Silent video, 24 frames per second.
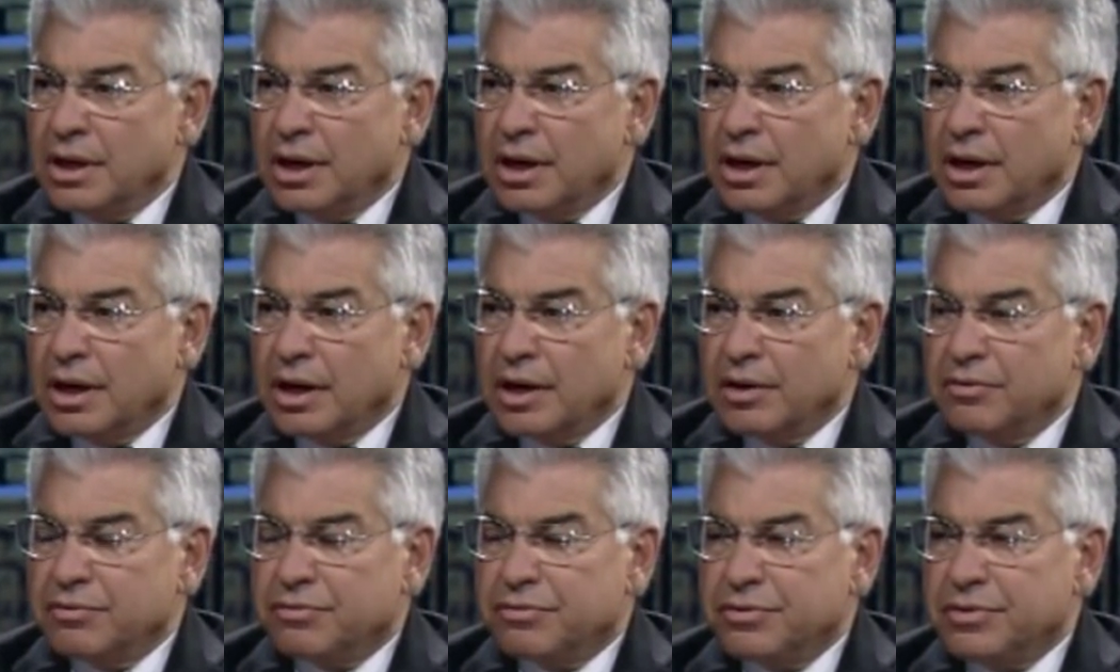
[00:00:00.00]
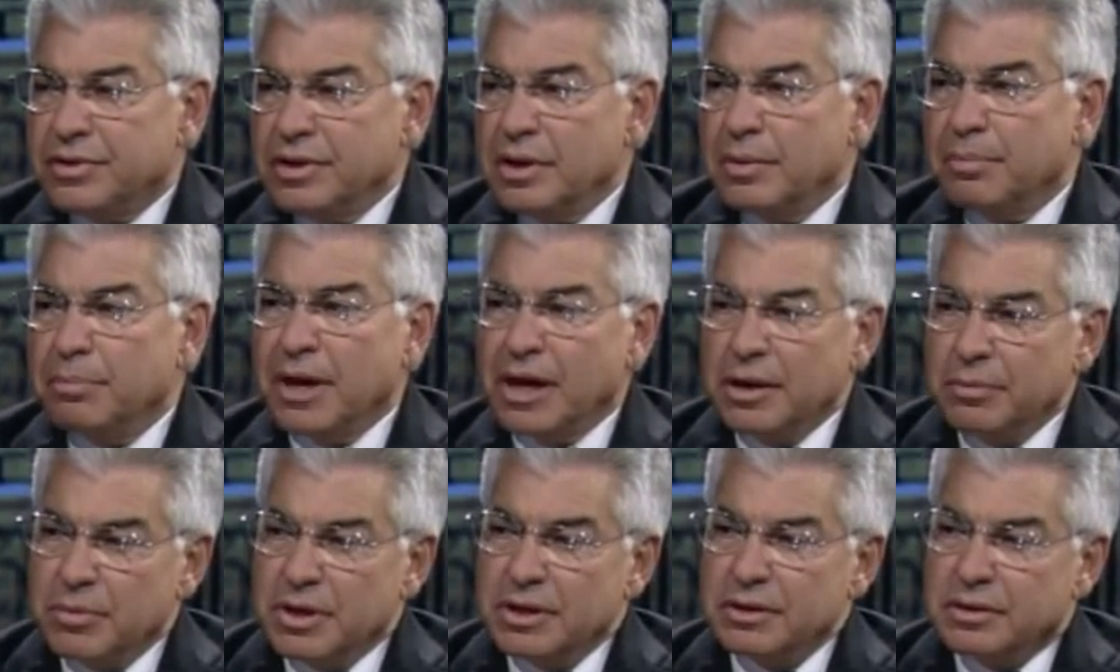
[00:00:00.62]
of the
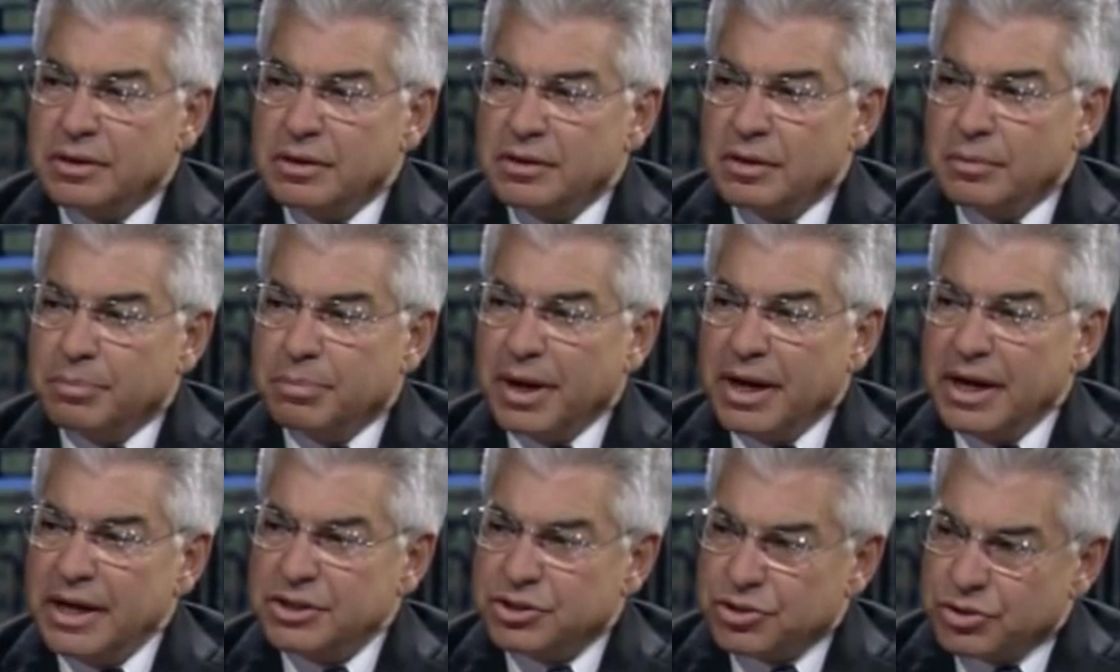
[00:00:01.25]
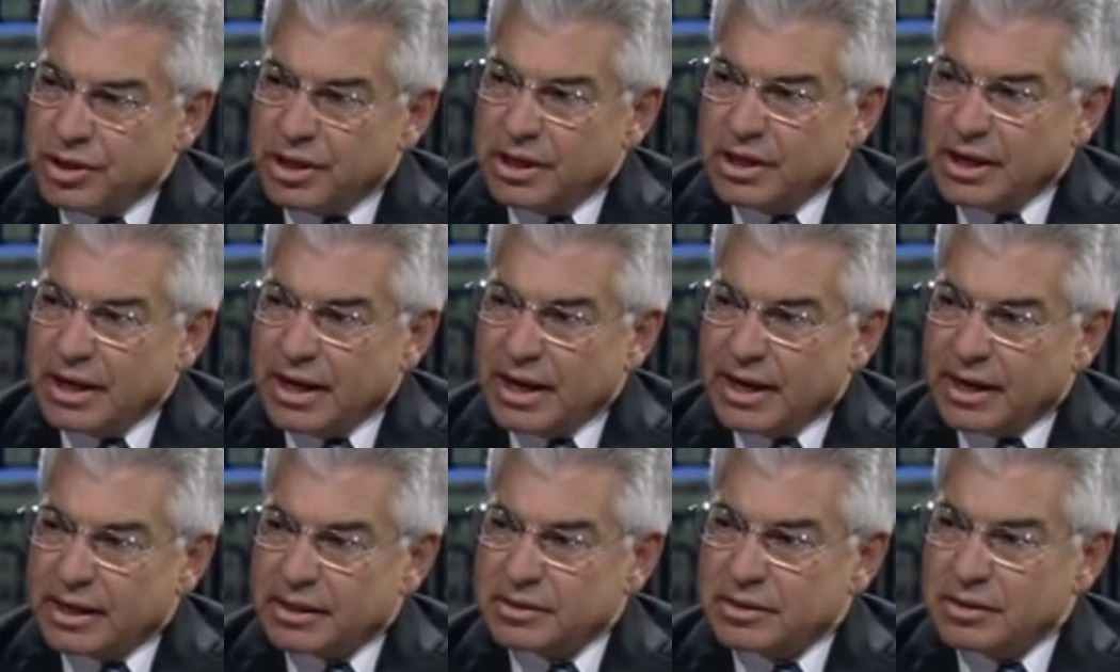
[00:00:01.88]
amendment to the Patriot
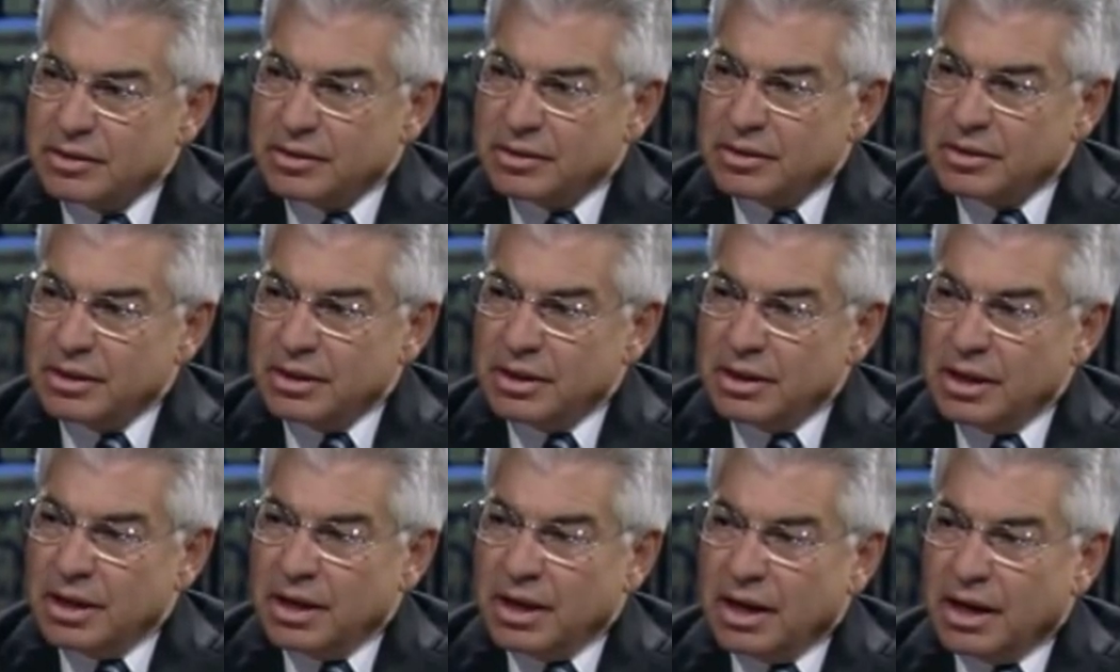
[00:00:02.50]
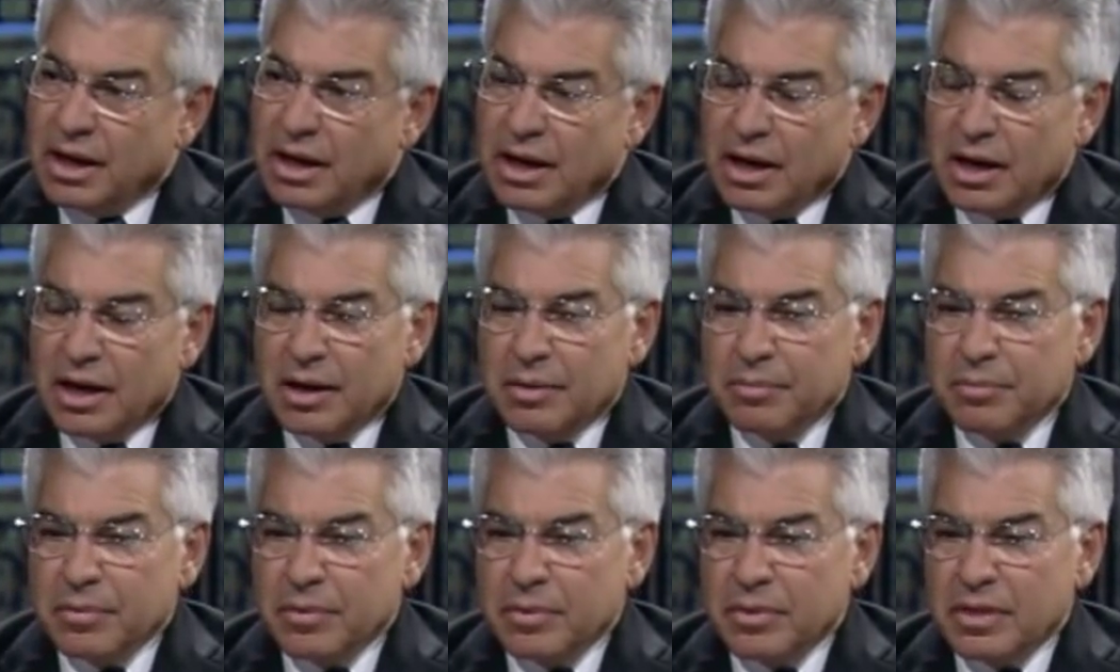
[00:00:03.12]
Act
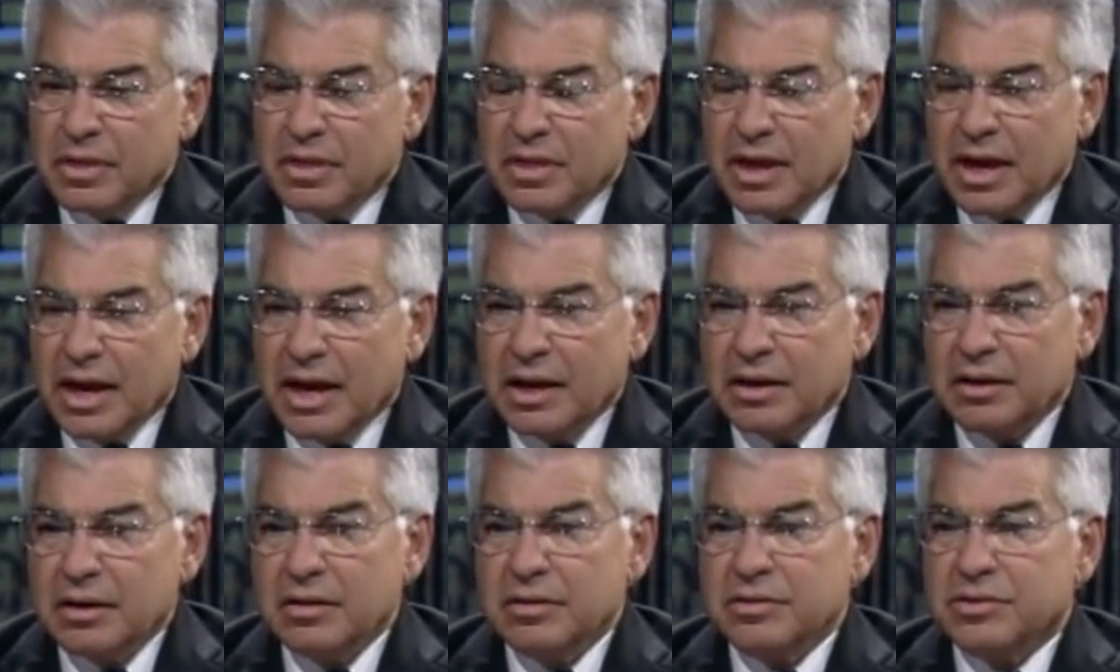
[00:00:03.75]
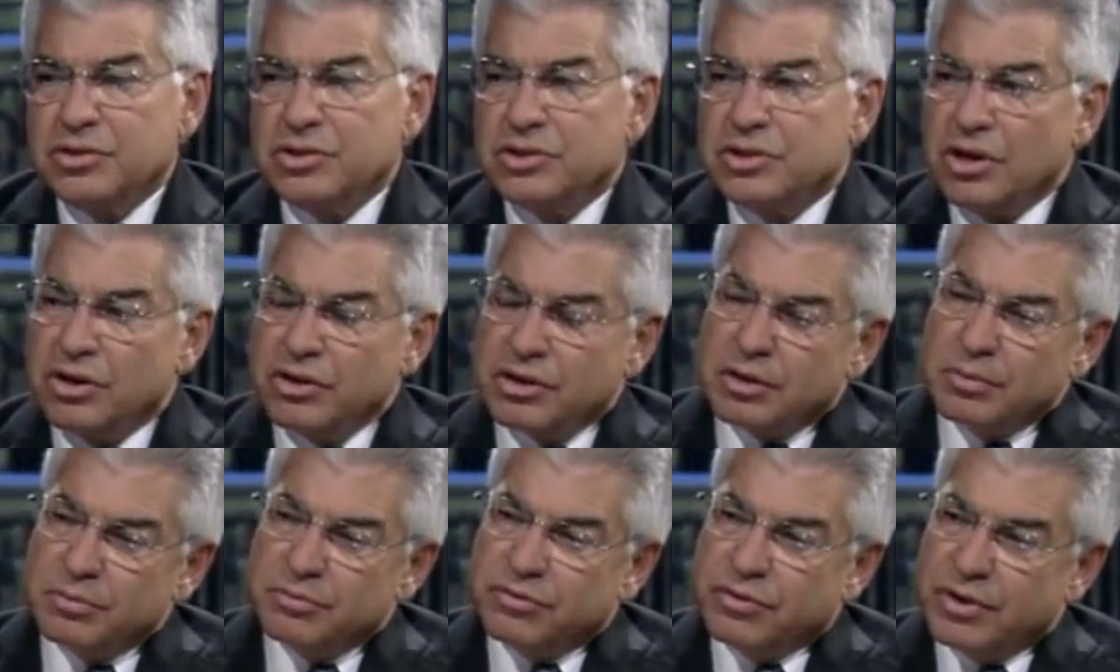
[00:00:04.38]
uh, that
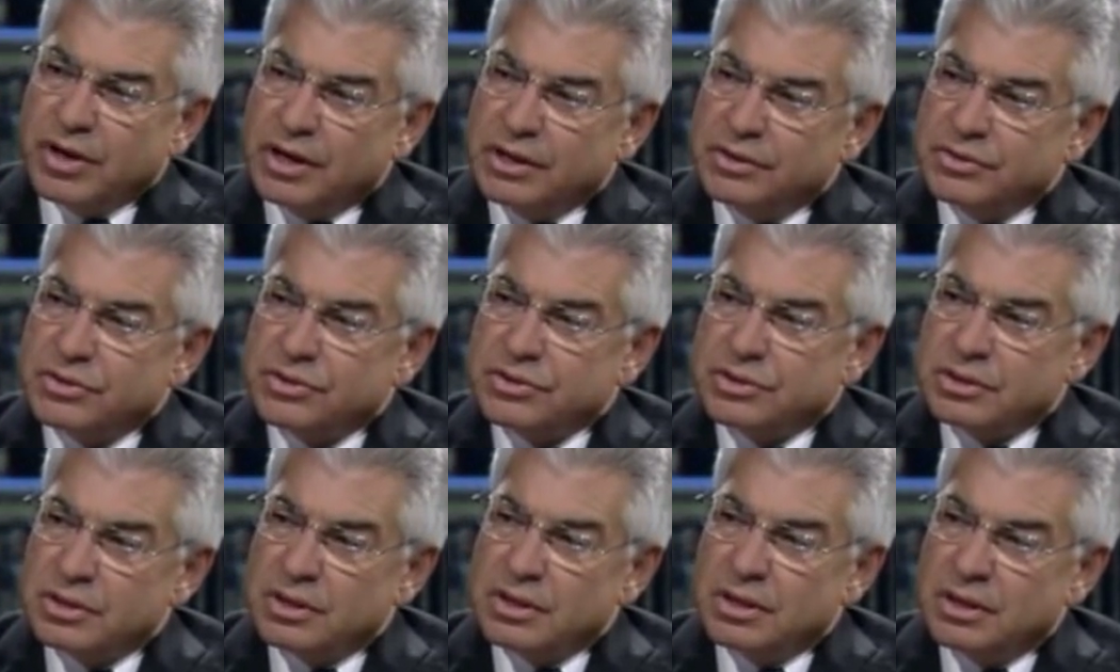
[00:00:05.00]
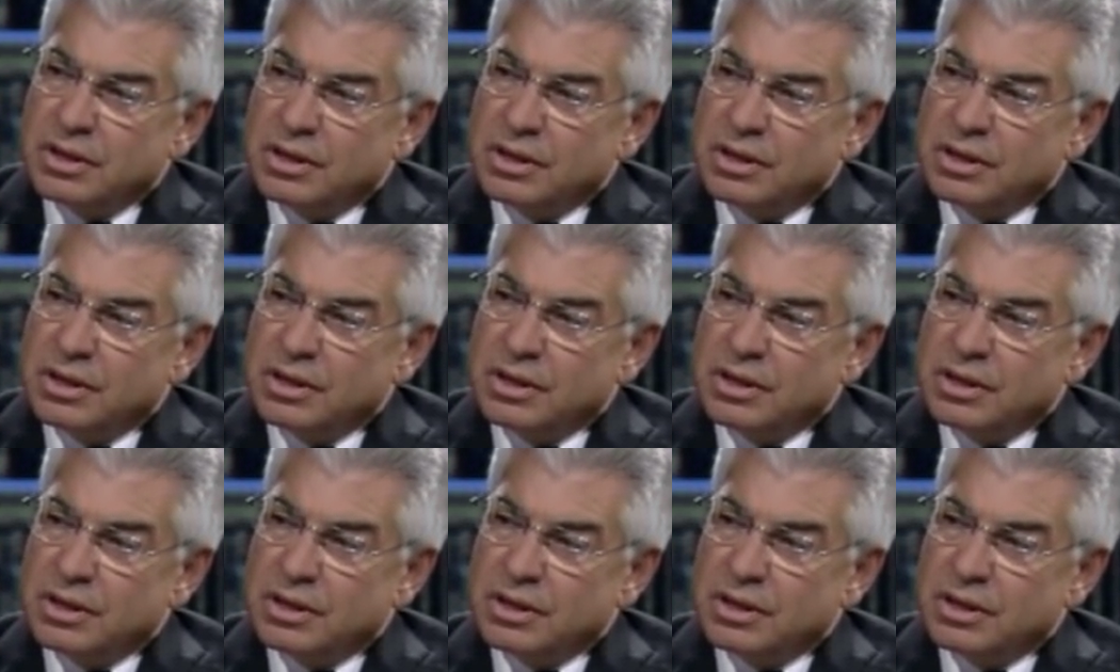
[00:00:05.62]
circumvents